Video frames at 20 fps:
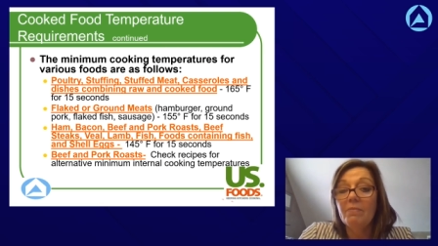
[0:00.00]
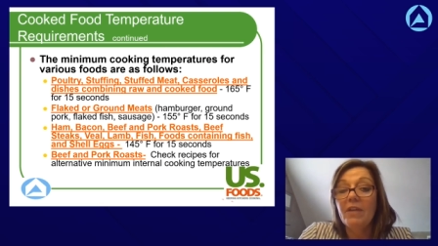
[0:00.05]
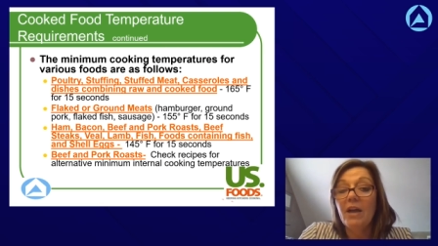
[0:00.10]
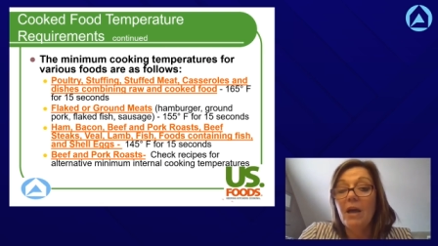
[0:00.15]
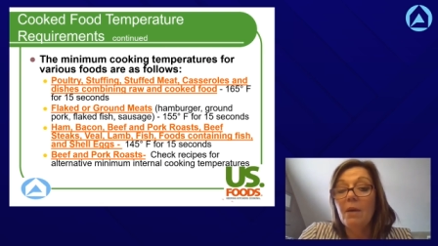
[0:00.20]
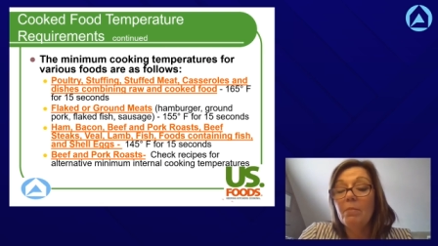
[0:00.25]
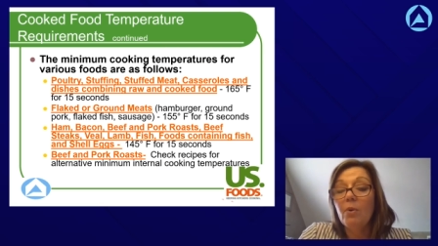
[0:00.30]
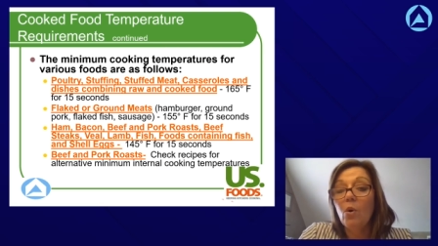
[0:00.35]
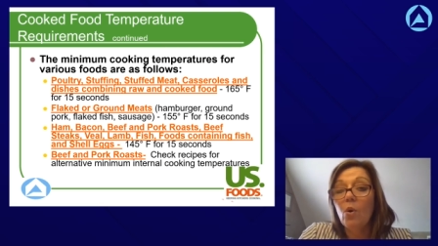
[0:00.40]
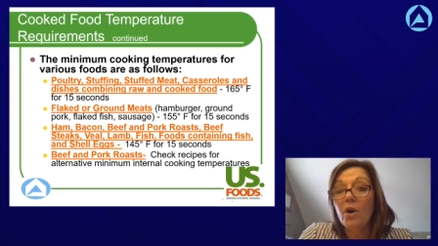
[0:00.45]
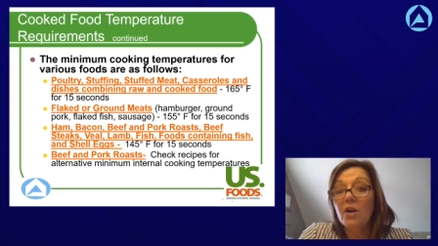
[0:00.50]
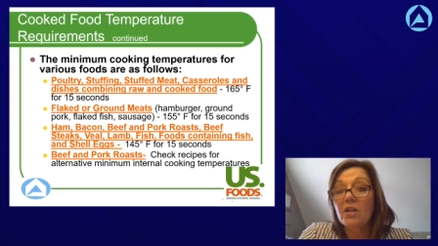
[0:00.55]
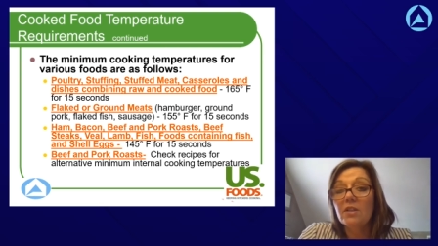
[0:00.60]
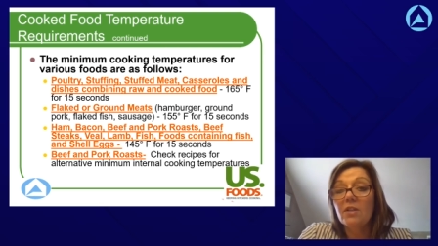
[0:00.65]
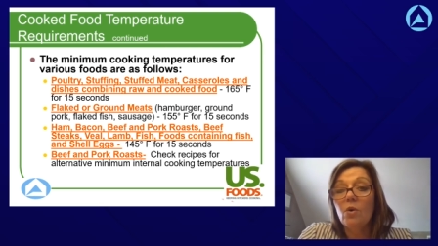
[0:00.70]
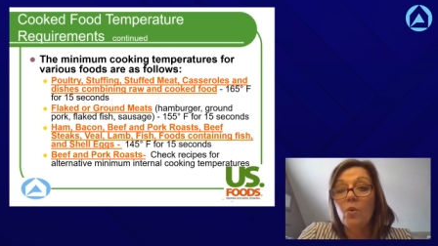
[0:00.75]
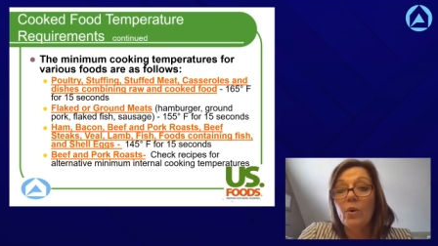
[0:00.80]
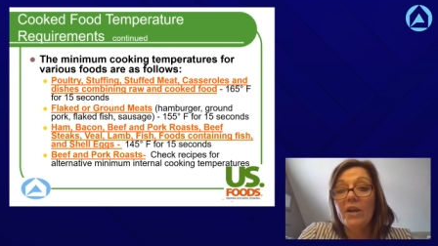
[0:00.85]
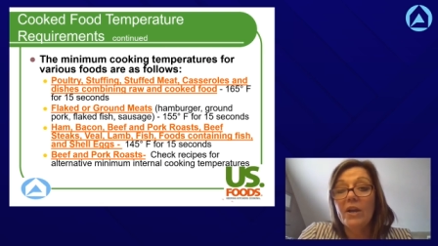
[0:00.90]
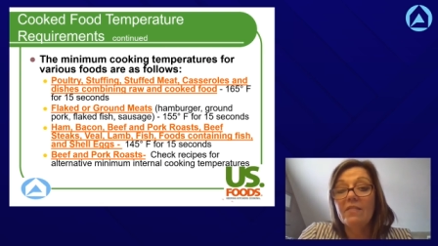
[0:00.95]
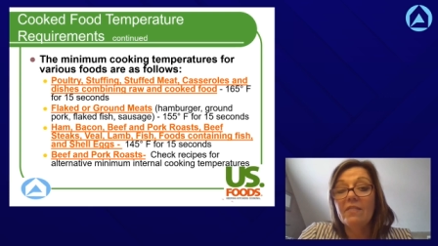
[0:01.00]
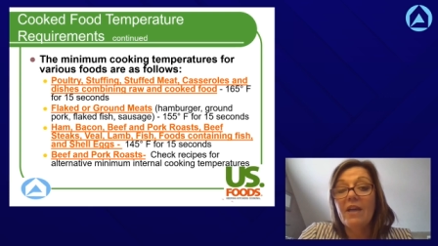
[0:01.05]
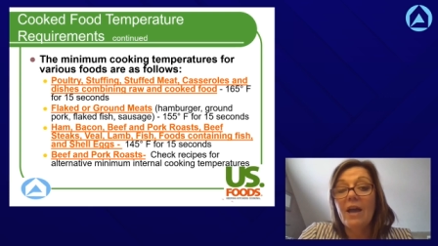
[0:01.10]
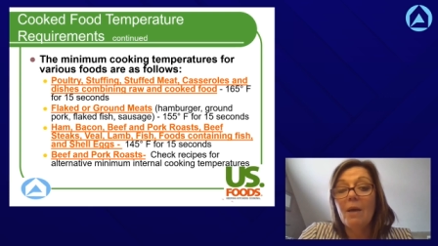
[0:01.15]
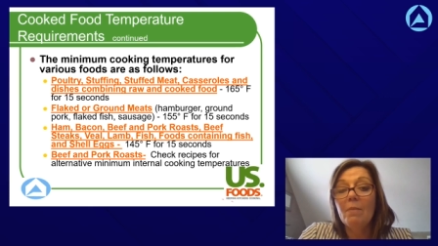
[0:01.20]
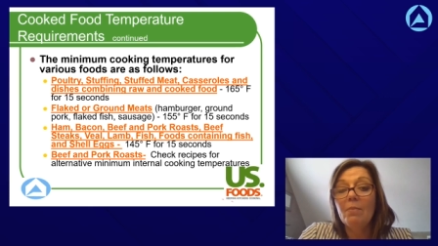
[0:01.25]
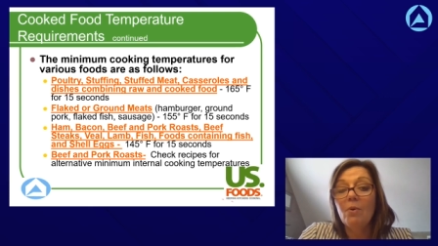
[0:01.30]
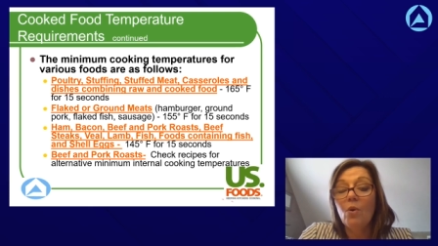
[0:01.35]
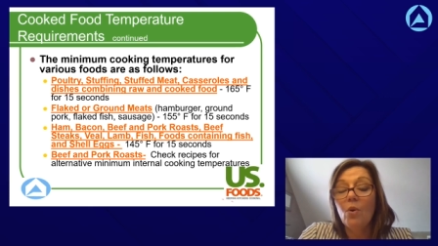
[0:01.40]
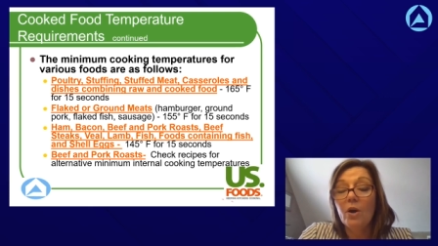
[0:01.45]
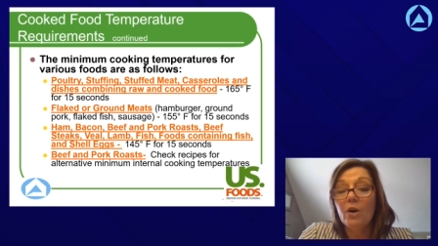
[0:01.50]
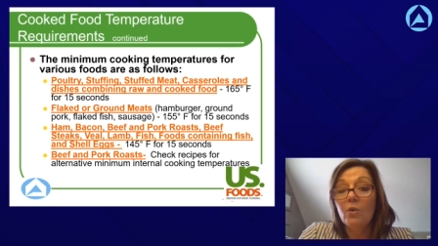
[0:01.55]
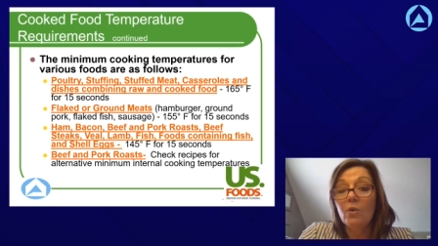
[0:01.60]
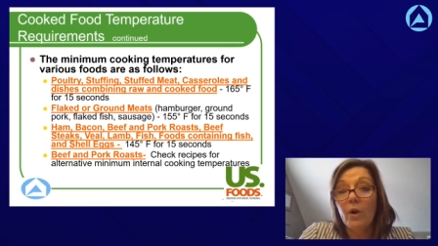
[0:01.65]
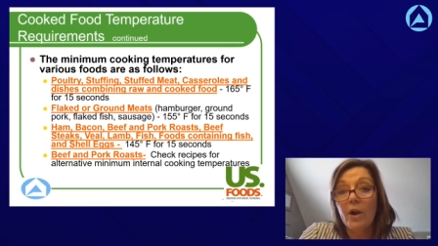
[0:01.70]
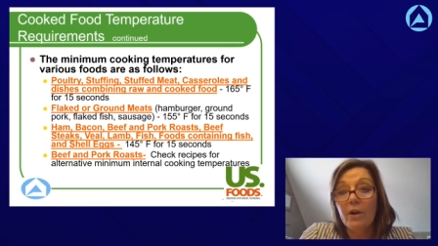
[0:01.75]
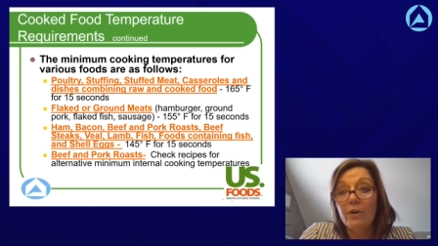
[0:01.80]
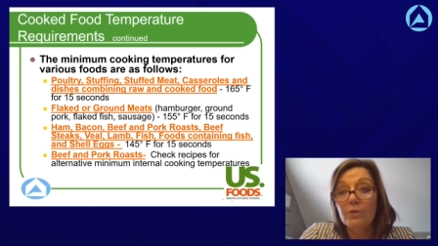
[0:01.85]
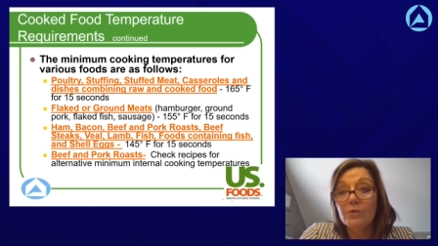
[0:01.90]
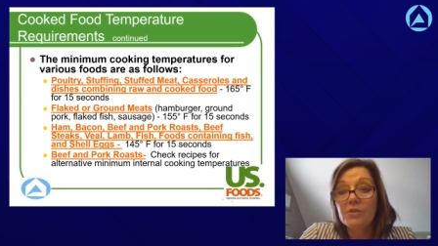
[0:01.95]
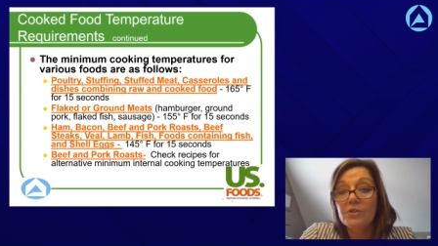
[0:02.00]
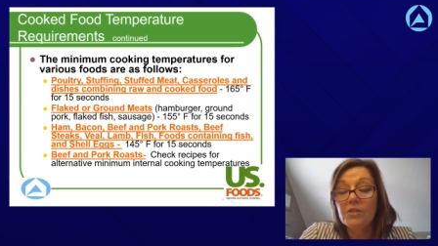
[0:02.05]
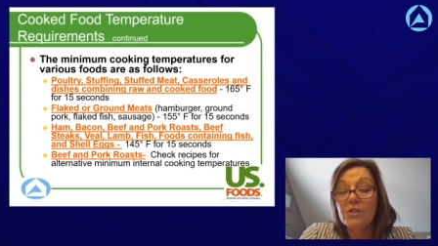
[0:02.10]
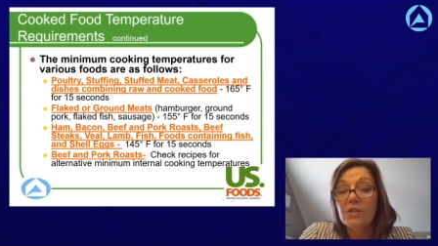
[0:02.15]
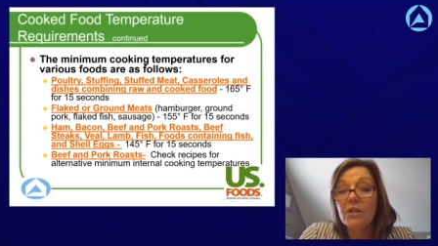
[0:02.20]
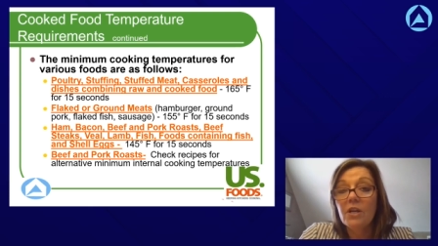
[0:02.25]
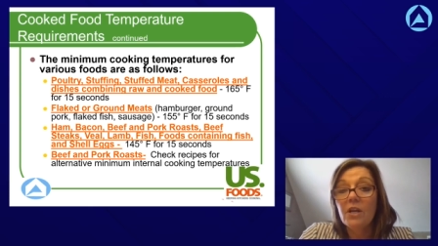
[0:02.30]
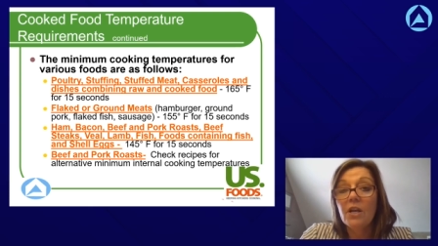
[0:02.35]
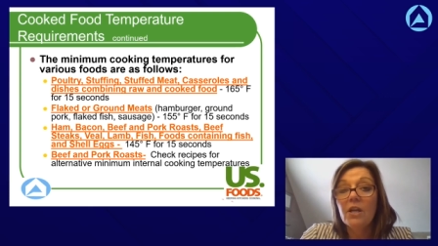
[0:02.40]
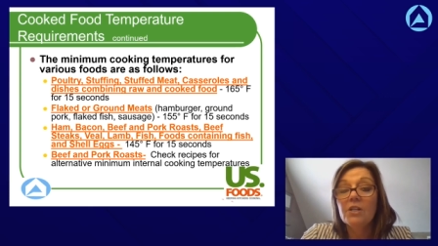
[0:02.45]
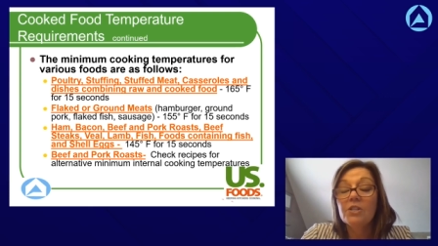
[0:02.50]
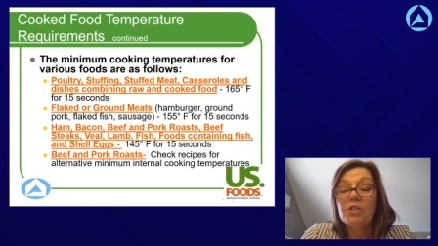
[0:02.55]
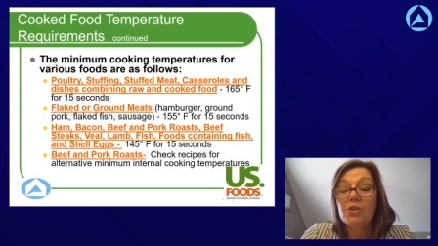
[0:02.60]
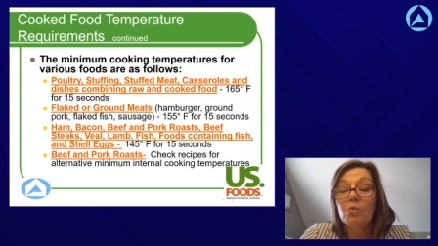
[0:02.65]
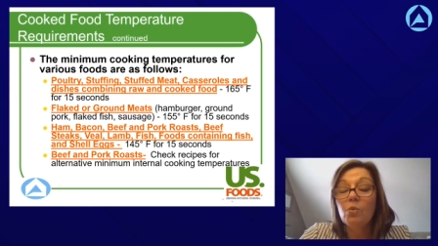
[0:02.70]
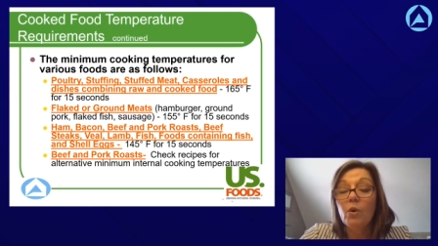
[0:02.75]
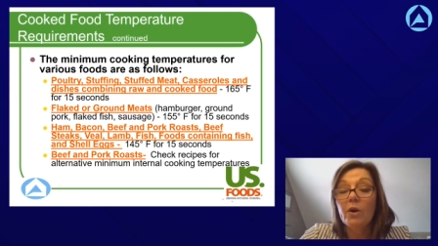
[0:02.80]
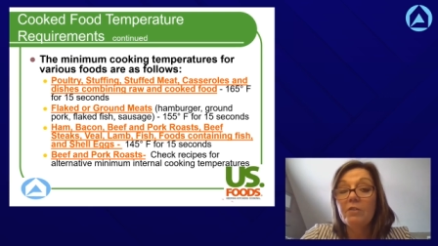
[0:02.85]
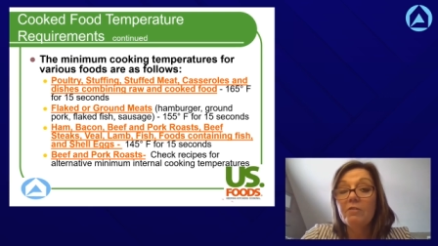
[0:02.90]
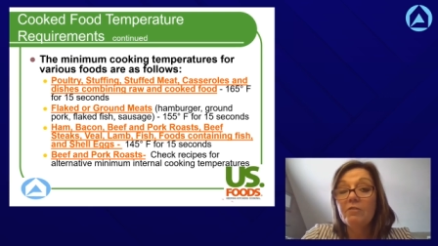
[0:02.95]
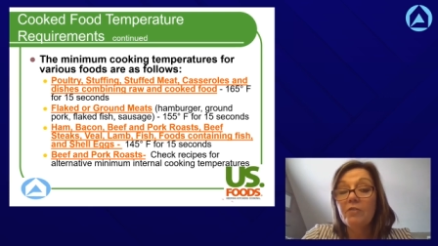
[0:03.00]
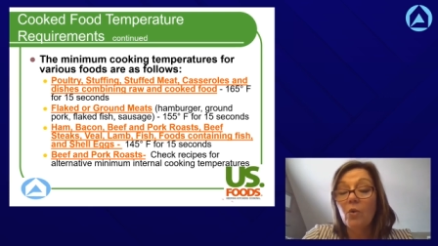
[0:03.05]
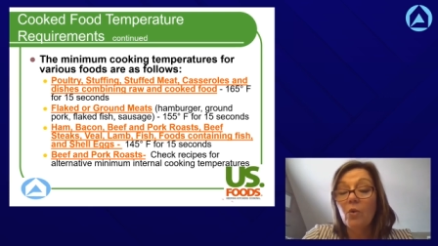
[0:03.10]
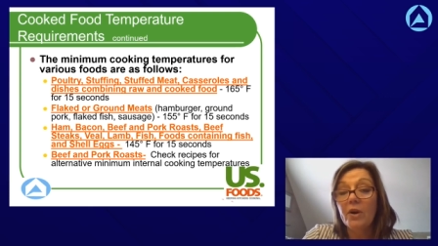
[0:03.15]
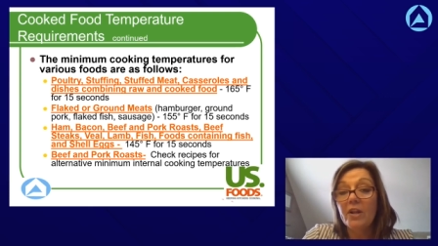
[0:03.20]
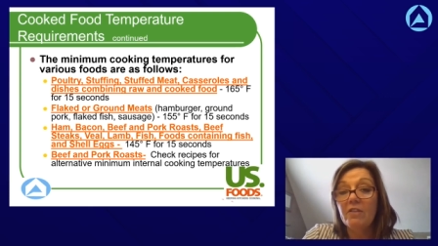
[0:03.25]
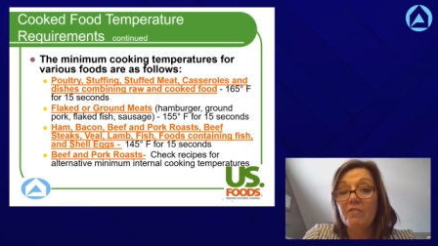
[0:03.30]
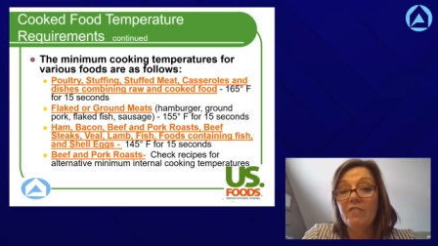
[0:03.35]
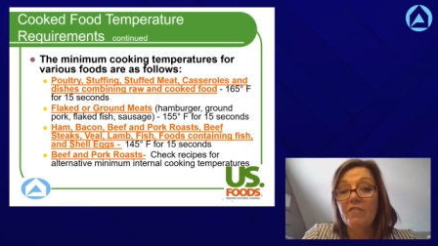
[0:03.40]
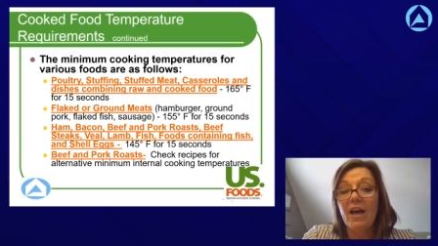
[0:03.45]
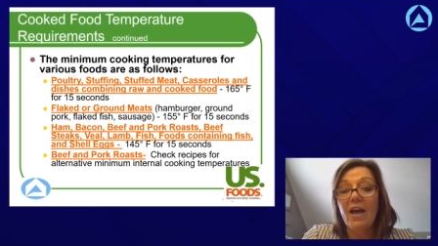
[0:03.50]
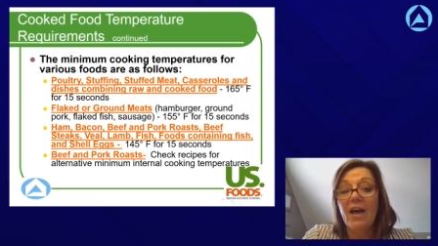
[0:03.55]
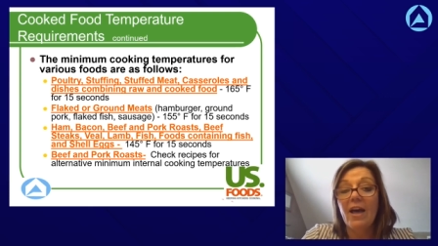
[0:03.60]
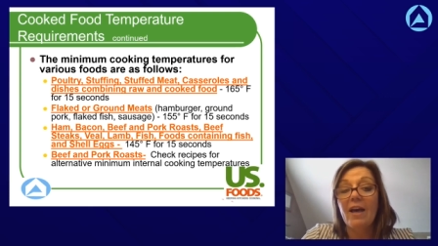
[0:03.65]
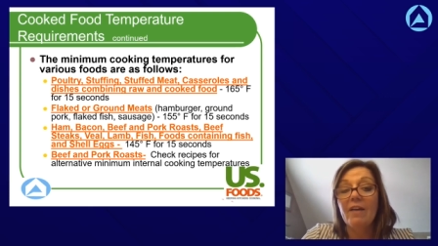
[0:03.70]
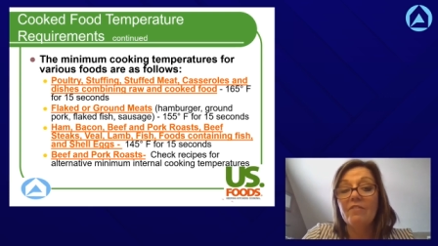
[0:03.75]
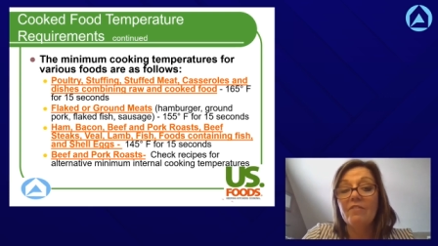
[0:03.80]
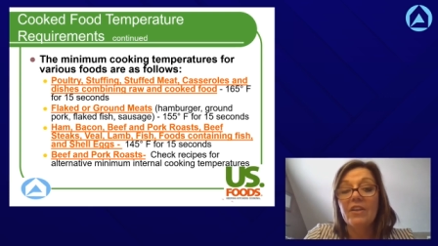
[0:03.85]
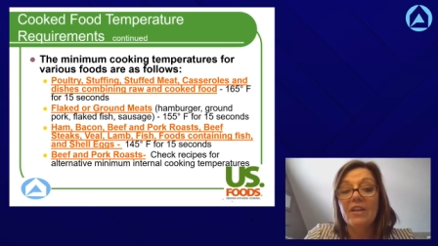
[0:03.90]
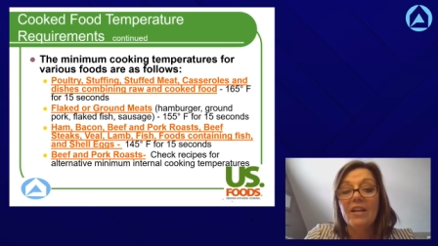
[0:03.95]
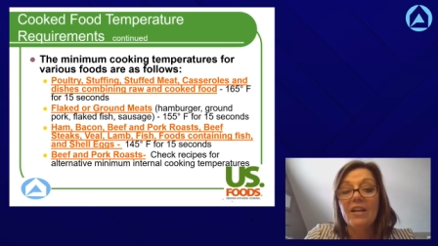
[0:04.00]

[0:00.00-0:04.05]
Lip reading: that pork loin, that pork roast to 145,